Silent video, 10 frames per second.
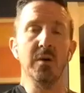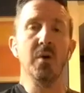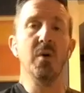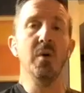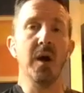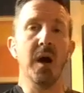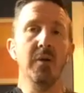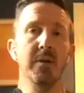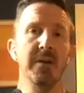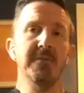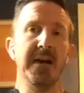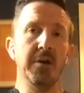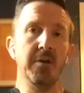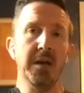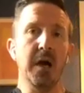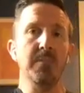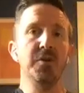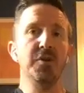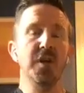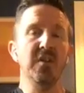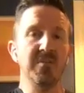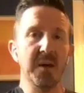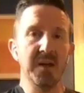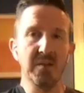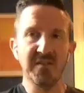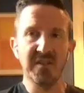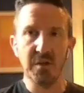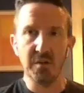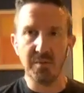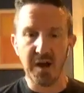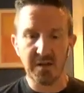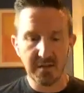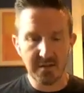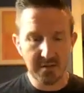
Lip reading: your core already firing up just by using your breath.